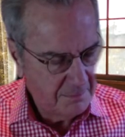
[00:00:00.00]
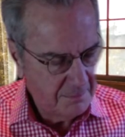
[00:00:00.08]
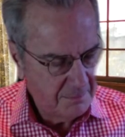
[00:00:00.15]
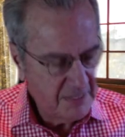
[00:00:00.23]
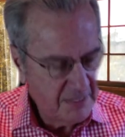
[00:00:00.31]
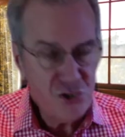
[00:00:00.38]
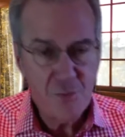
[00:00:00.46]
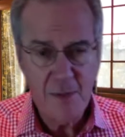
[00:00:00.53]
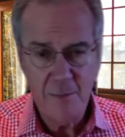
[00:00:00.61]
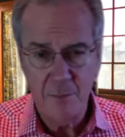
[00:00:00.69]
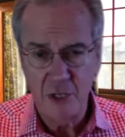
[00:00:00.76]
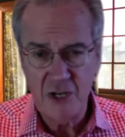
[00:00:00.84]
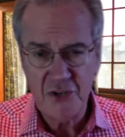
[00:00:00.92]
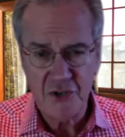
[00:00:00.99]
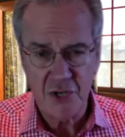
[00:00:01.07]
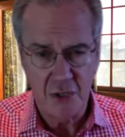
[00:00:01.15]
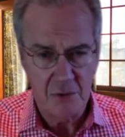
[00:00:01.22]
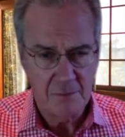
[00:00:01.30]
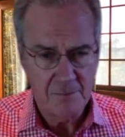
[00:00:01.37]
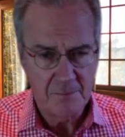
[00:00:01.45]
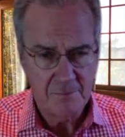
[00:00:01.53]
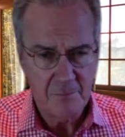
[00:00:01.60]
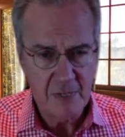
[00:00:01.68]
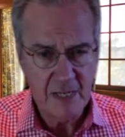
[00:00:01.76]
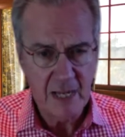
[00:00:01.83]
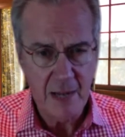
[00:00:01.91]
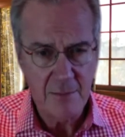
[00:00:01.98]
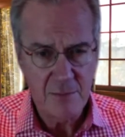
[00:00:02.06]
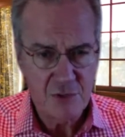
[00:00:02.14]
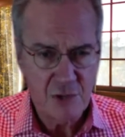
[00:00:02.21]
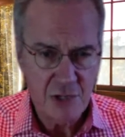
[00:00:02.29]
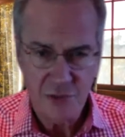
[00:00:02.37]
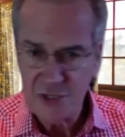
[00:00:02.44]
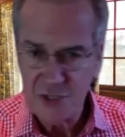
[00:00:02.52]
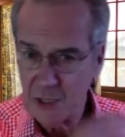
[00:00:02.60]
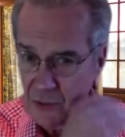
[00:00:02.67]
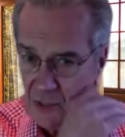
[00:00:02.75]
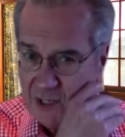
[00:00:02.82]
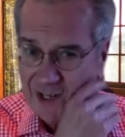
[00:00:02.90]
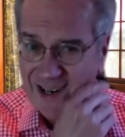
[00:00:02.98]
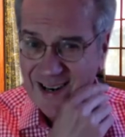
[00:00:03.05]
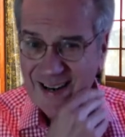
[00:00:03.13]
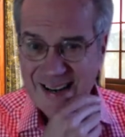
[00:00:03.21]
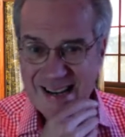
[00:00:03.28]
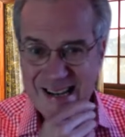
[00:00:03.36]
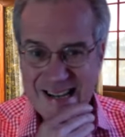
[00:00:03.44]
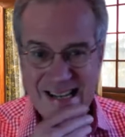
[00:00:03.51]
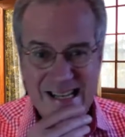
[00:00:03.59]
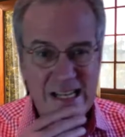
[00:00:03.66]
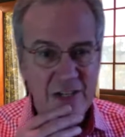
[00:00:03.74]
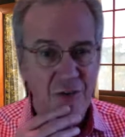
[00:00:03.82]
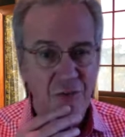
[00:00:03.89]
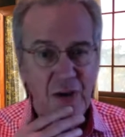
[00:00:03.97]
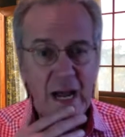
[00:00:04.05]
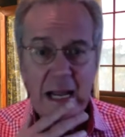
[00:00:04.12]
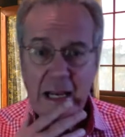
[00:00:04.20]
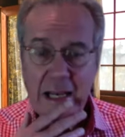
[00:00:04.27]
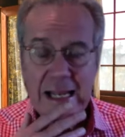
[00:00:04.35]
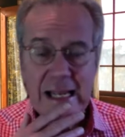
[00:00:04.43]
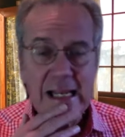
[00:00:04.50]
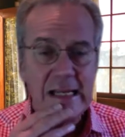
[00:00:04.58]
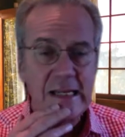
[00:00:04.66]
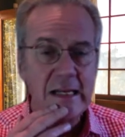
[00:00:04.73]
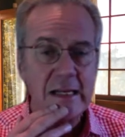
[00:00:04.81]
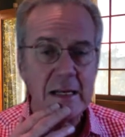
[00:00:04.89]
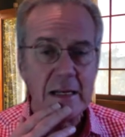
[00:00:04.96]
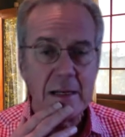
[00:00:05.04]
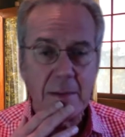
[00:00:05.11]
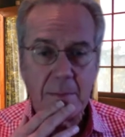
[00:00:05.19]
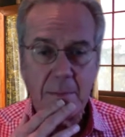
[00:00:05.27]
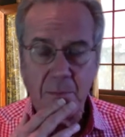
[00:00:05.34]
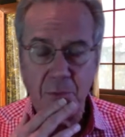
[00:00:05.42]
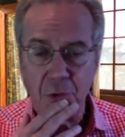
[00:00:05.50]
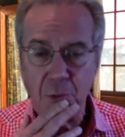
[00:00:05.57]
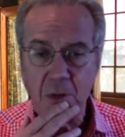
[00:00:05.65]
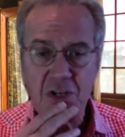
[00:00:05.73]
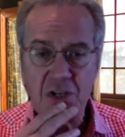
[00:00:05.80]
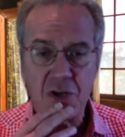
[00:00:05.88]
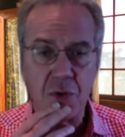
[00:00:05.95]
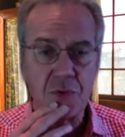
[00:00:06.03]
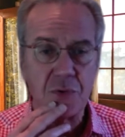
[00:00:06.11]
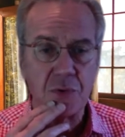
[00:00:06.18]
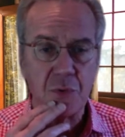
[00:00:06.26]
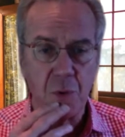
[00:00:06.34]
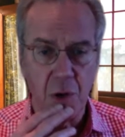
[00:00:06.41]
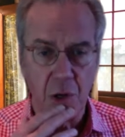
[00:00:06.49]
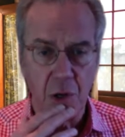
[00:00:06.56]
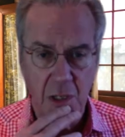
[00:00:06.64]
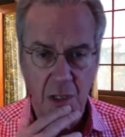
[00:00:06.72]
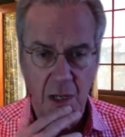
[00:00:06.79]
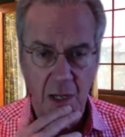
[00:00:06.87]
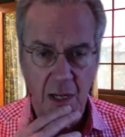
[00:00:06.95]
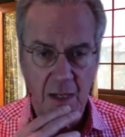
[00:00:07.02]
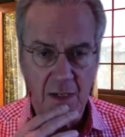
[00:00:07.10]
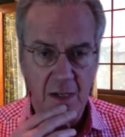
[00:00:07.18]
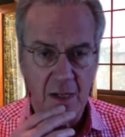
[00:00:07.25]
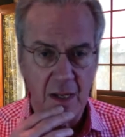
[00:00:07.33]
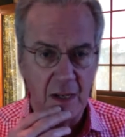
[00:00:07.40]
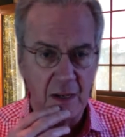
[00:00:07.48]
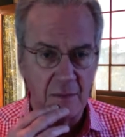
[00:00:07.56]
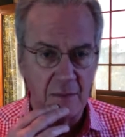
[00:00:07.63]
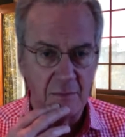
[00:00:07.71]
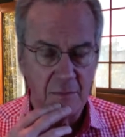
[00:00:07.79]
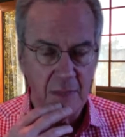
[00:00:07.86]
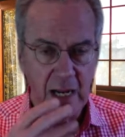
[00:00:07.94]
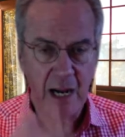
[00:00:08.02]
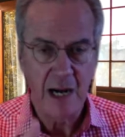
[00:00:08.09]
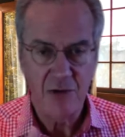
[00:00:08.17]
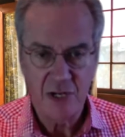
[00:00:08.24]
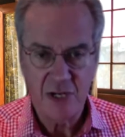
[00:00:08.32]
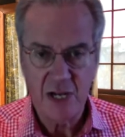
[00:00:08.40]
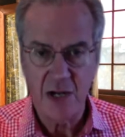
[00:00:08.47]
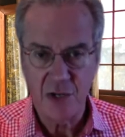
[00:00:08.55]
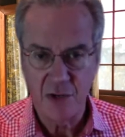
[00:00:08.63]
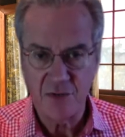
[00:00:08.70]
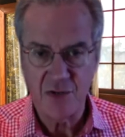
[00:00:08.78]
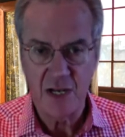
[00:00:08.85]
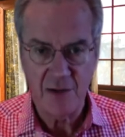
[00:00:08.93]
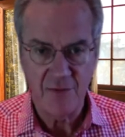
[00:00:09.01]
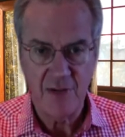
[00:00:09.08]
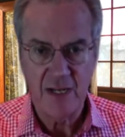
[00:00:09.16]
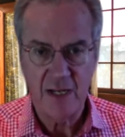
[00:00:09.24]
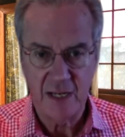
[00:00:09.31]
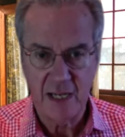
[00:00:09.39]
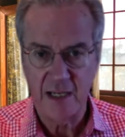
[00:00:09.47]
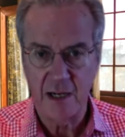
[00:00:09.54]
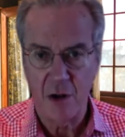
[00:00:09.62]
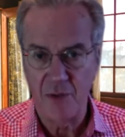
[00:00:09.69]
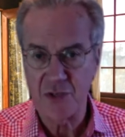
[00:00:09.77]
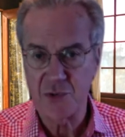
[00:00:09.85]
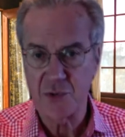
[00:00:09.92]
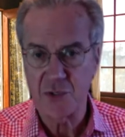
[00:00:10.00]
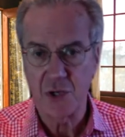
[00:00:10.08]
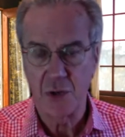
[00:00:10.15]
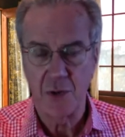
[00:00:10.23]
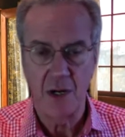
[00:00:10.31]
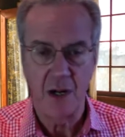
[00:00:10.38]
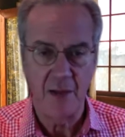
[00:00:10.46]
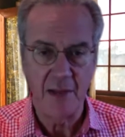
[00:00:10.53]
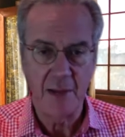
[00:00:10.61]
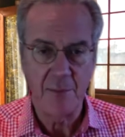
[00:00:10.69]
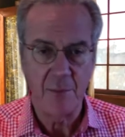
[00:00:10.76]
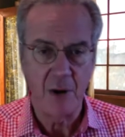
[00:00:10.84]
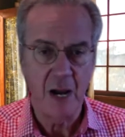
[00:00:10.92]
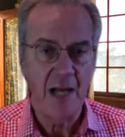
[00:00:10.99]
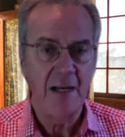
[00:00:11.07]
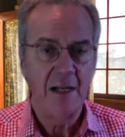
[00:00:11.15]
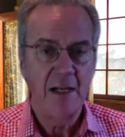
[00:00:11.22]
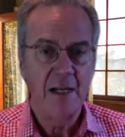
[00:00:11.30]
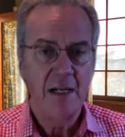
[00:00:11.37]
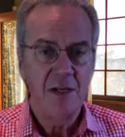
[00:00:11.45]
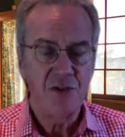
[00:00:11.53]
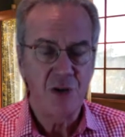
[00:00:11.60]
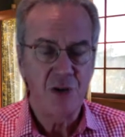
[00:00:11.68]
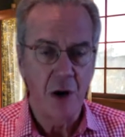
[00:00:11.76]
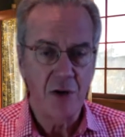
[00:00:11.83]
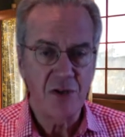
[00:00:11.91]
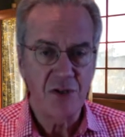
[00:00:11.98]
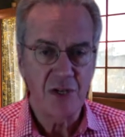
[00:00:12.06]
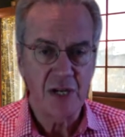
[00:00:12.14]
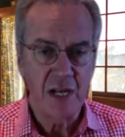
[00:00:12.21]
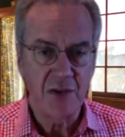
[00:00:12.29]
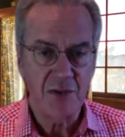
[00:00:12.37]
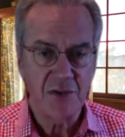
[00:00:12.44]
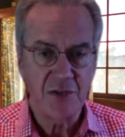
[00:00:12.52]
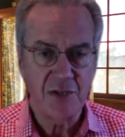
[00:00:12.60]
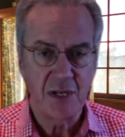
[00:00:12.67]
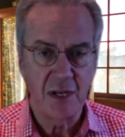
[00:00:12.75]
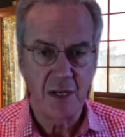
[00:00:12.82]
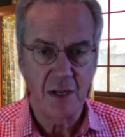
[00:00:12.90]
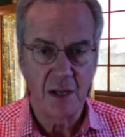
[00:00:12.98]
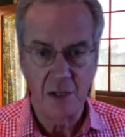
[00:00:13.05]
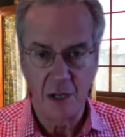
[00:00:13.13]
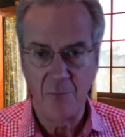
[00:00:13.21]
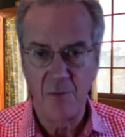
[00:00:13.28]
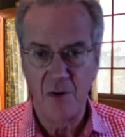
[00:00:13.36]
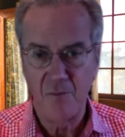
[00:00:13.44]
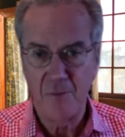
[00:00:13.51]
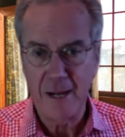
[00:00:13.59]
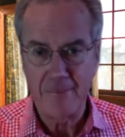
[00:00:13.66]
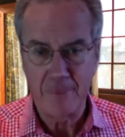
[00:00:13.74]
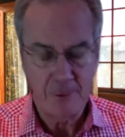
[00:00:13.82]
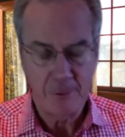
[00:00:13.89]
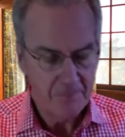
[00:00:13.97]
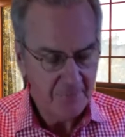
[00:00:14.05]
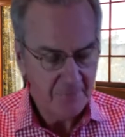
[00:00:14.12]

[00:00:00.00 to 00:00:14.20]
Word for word: Benjamin Bristow became Treasury Secretary. So finally, through Bristow's work, and uh, he hired detectives, and they found out all this was going on. They brought charges against uh, a number of people.